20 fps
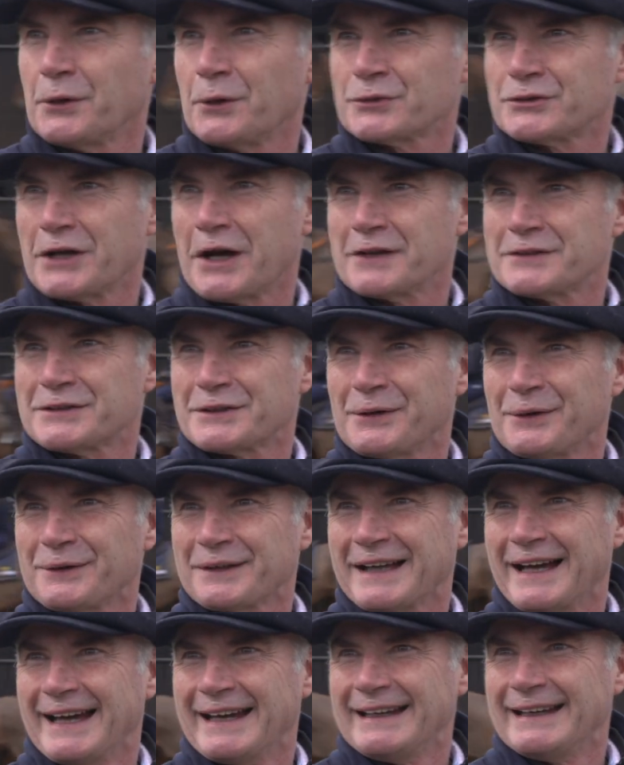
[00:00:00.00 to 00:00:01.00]
Keep the
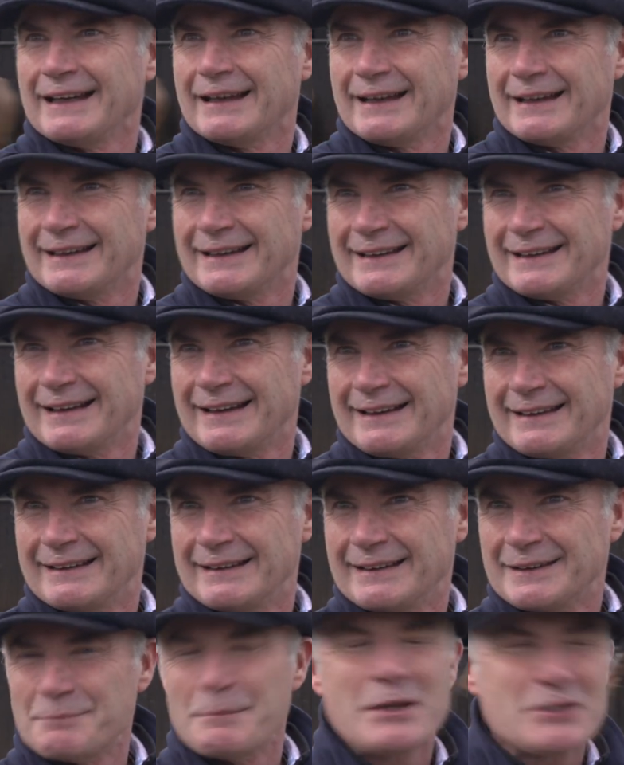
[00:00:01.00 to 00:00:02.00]
business going. Yeah.
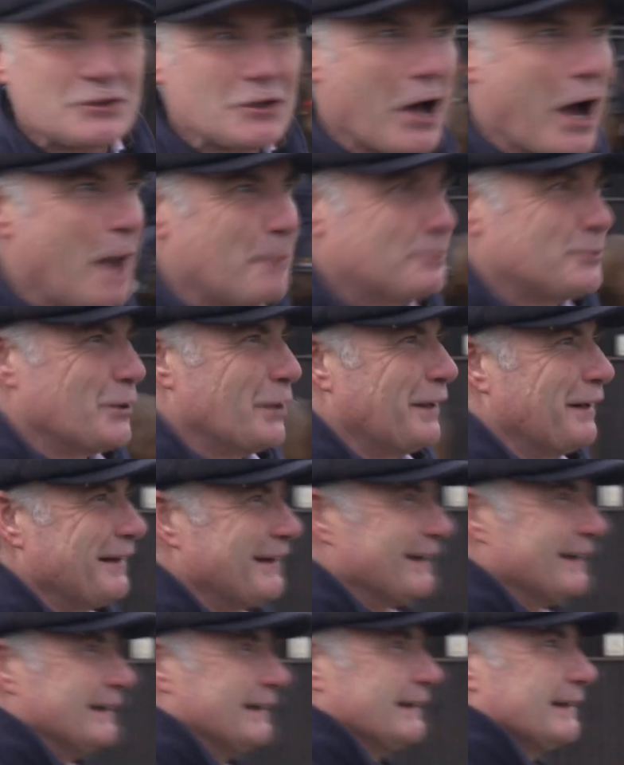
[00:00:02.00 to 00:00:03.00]
Um, it, it, it's
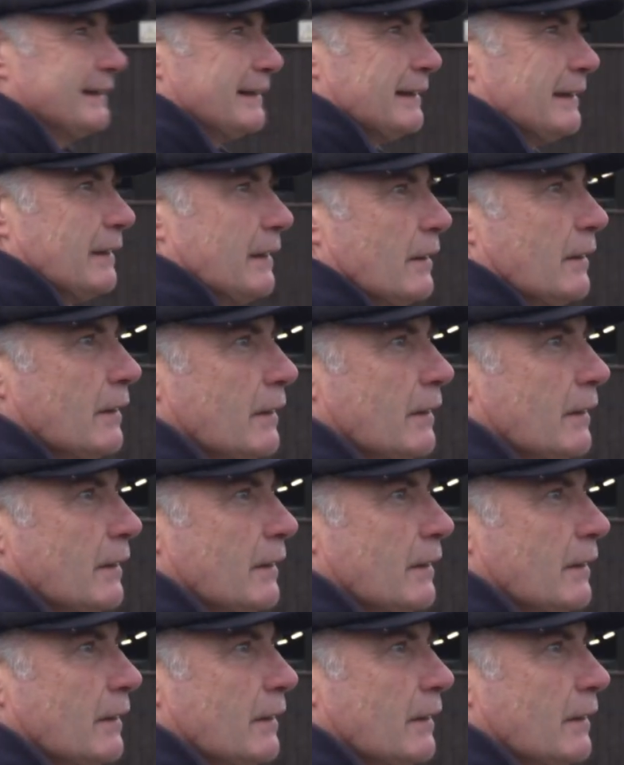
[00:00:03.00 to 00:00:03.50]
funny, but you know,